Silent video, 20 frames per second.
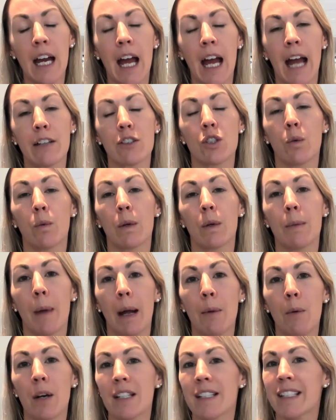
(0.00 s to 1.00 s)
And so we
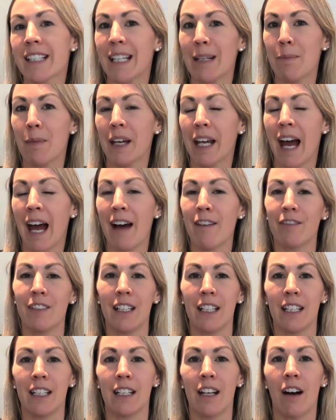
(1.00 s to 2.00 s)
might want to skip the
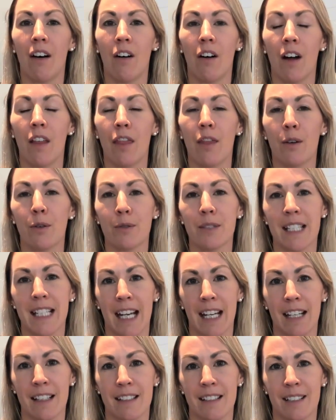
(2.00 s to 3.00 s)
caffeine on those
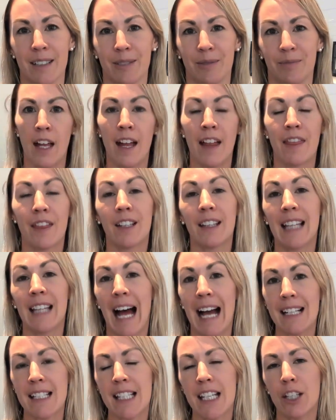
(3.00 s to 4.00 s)
days. The
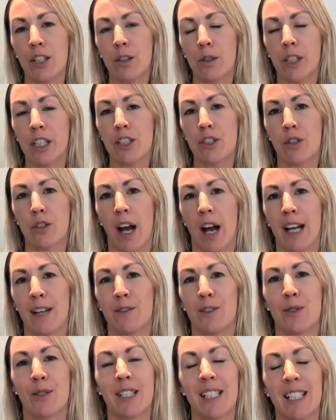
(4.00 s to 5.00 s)
last thing you can try if
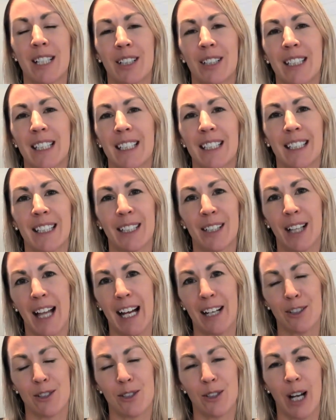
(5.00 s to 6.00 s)
you still need a little
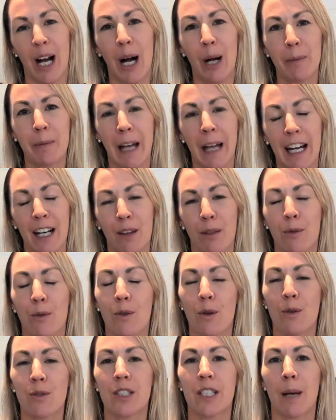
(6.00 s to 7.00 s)
extra help getting through
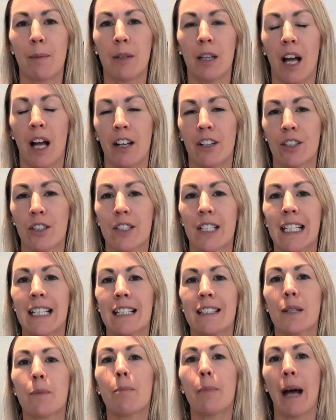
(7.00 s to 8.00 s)
those double unders
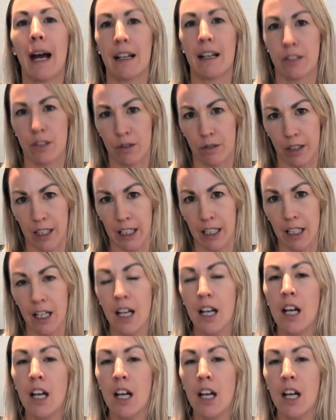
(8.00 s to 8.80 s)
is a pessary.